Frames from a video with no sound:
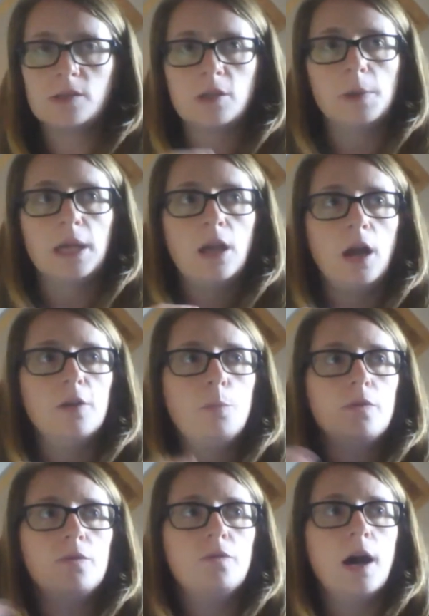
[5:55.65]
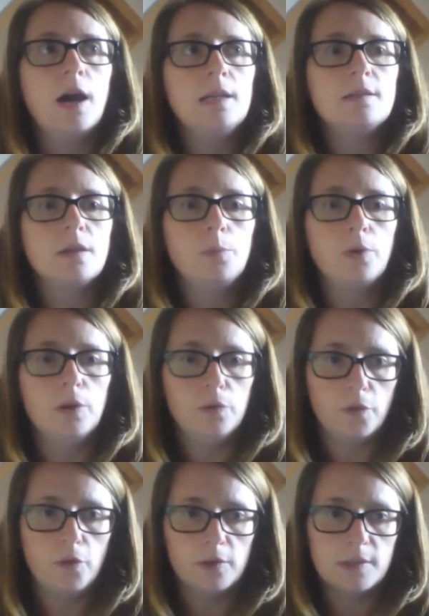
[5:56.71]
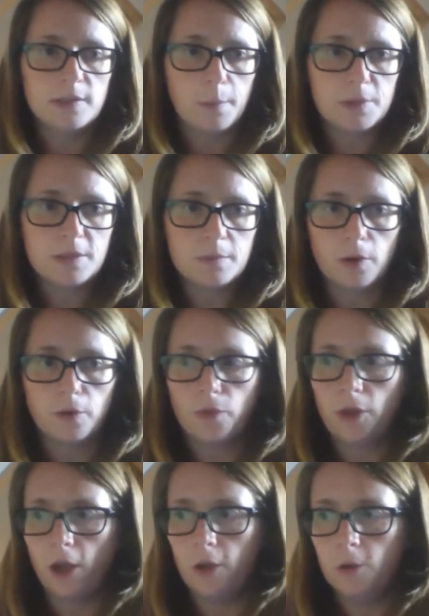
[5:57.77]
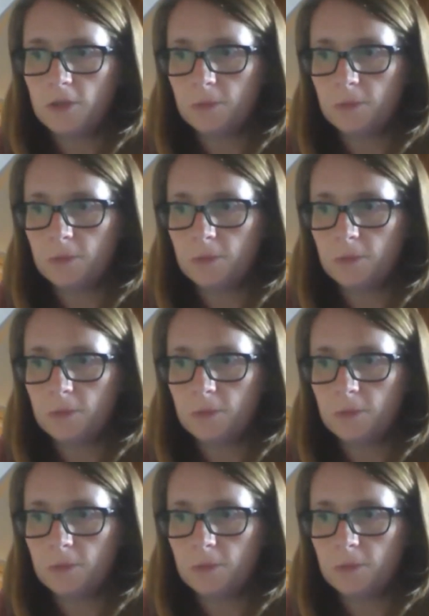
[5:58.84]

it kind of provides a proof of concept of the code.